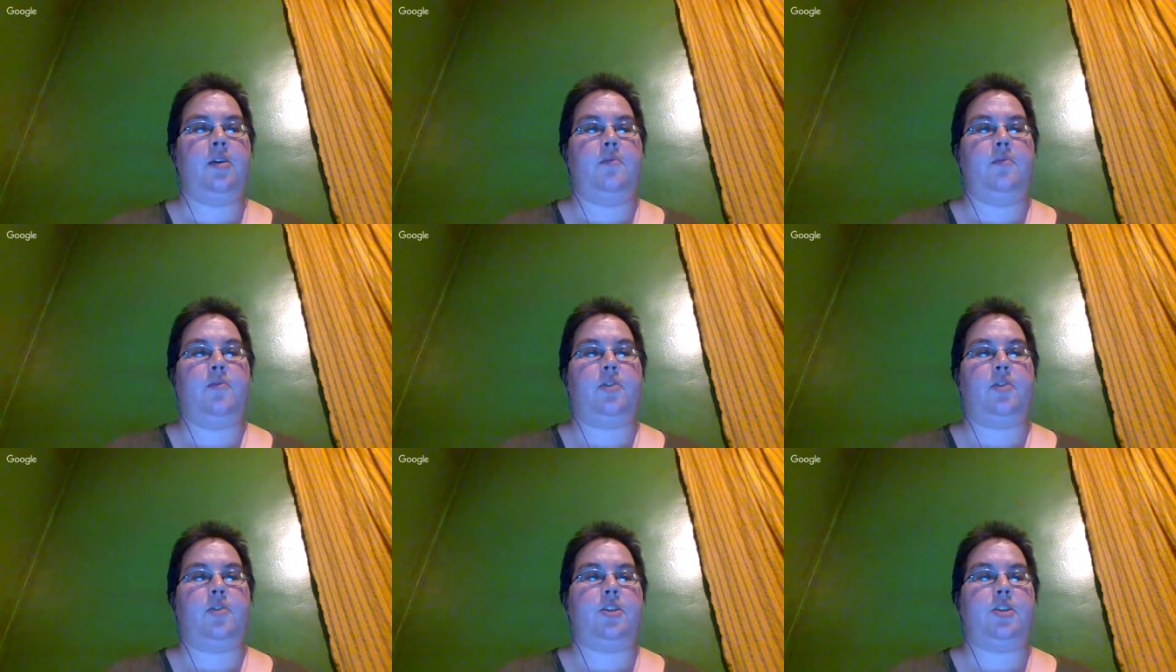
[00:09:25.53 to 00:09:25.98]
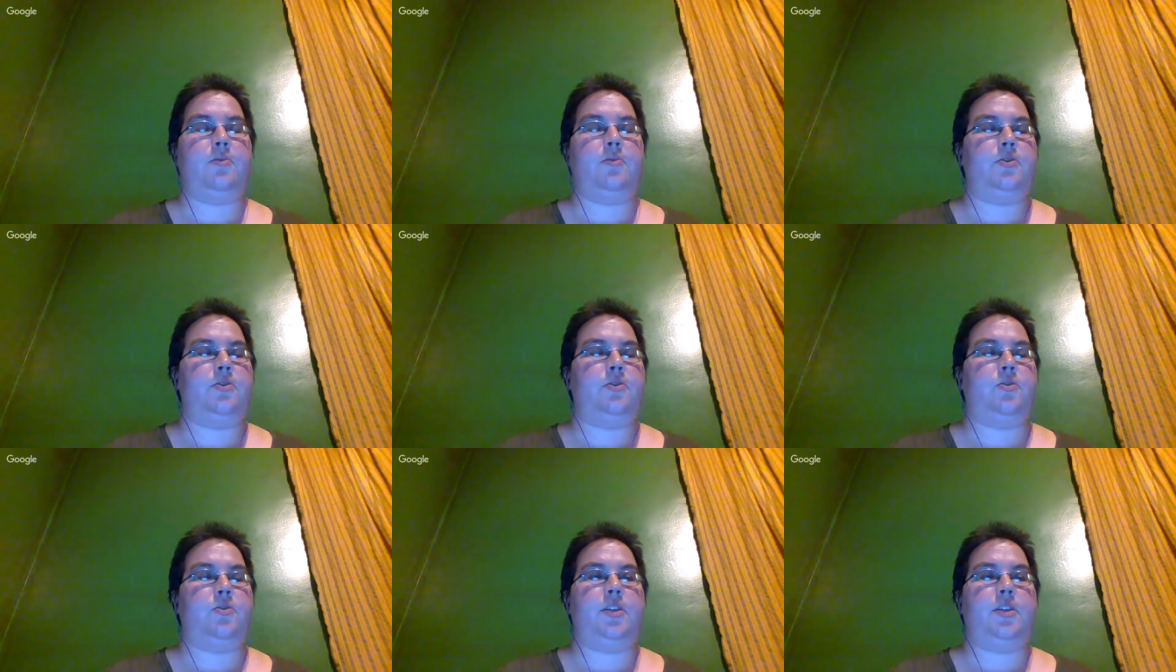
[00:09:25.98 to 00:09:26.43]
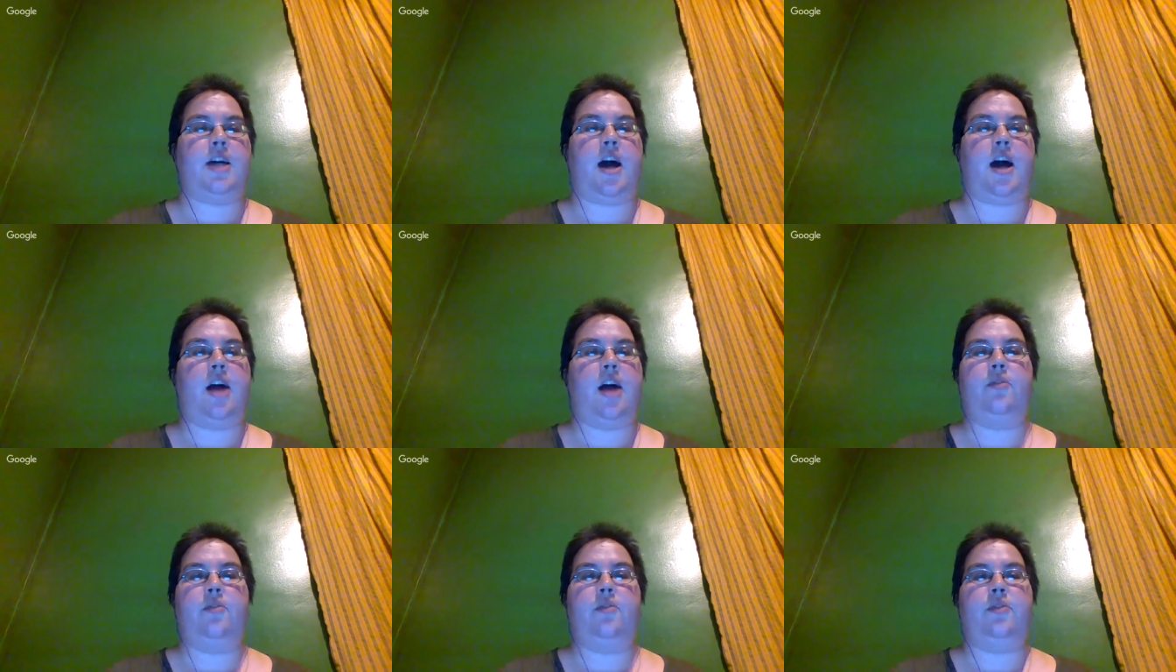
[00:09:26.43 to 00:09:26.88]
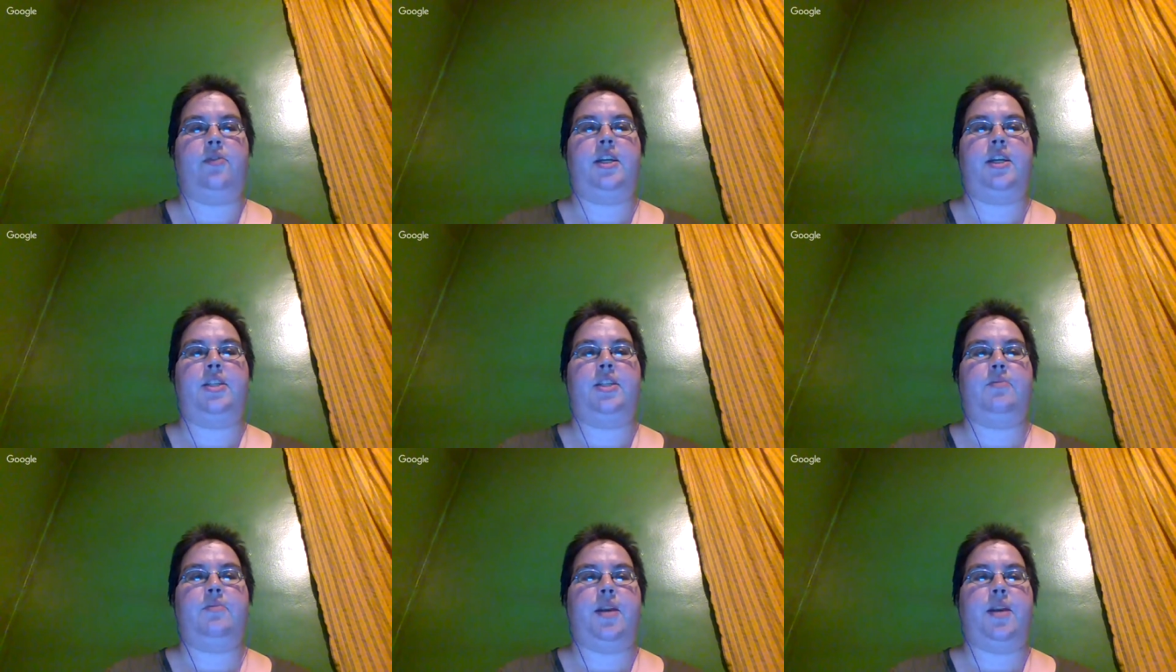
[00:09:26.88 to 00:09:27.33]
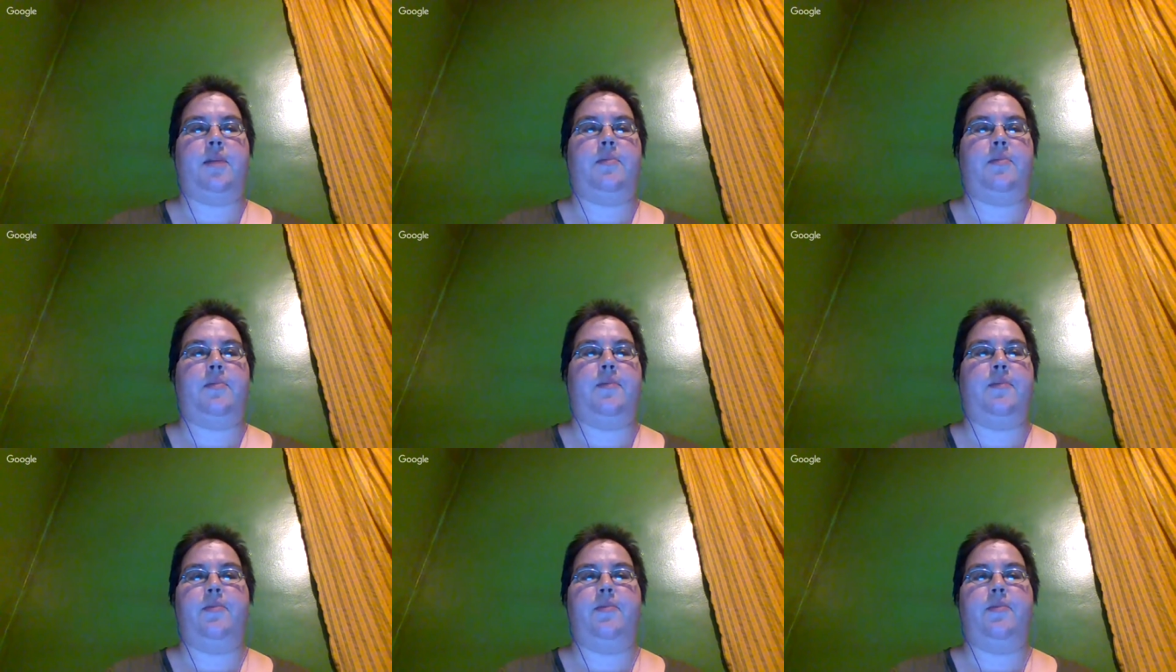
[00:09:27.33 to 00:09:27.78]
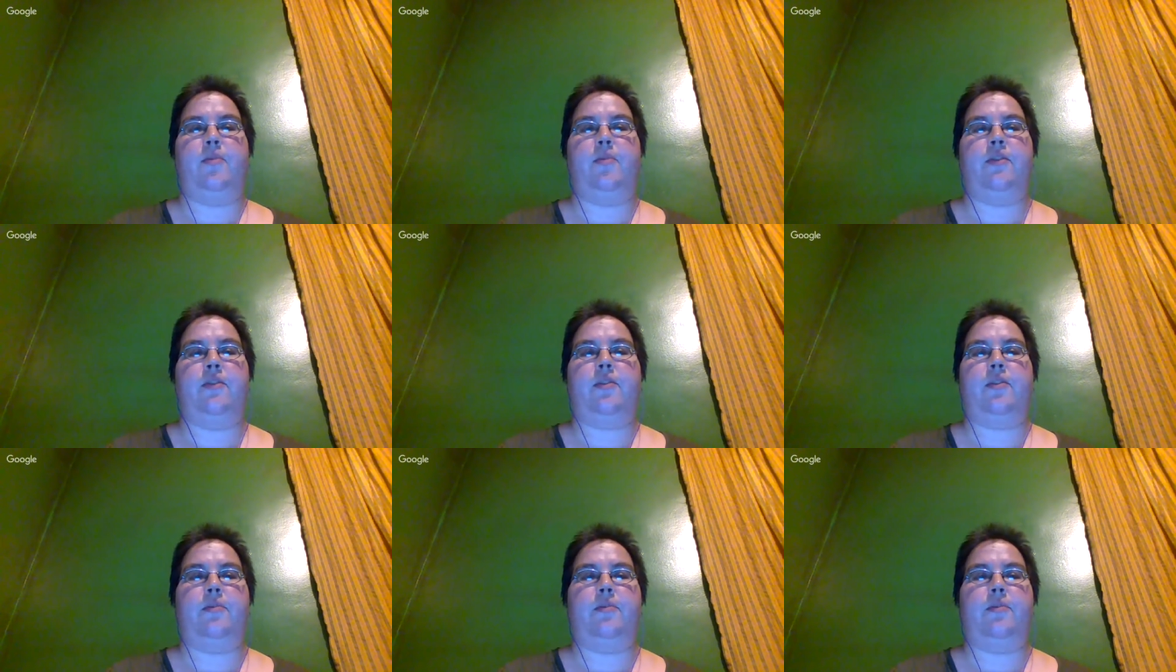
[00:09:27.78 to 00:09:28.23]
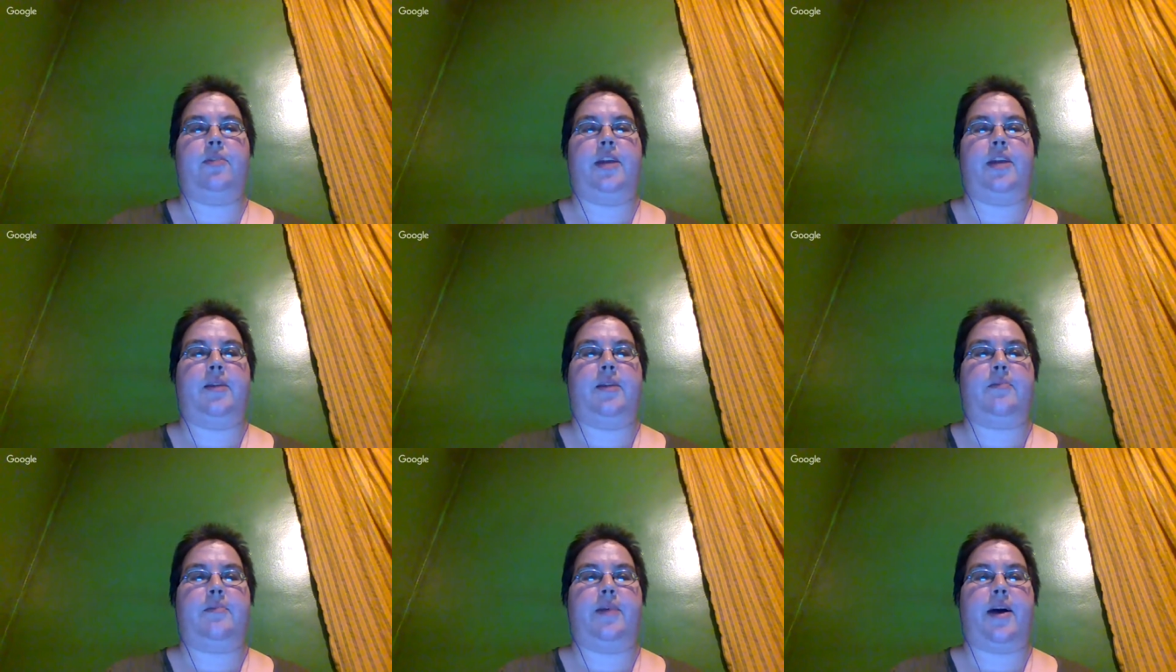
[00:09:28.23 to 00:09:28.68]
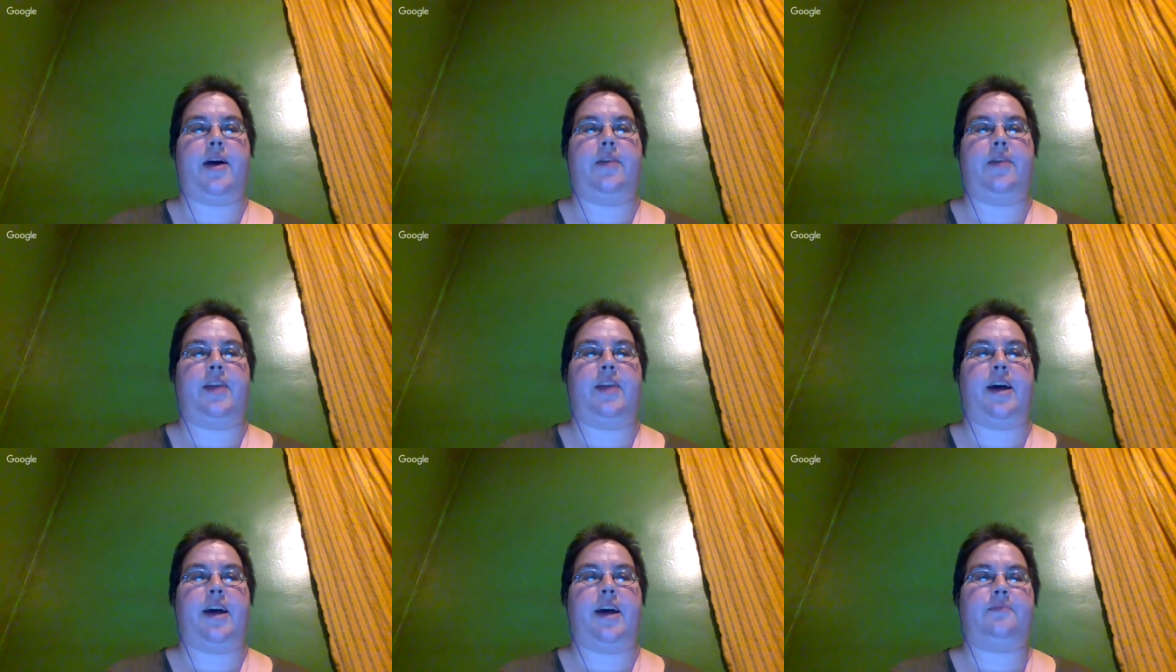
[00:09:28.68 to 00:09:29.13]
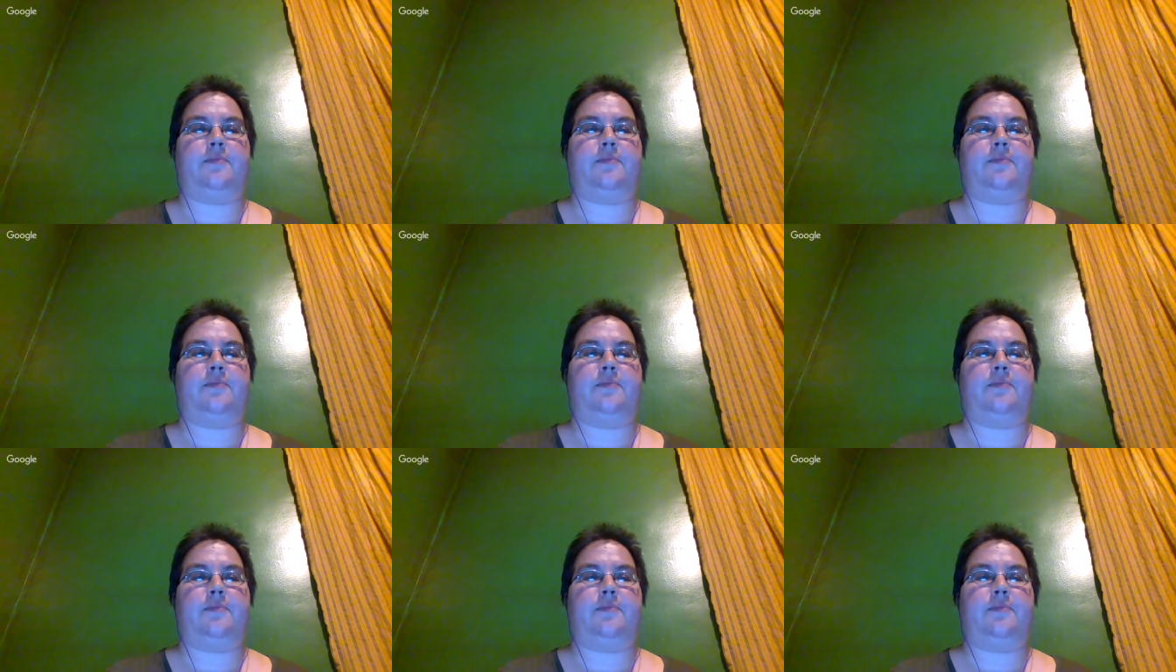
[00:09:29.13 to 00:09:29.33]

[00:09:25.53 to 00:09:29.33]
more suitable choice, I don't think too many people would have complained about that.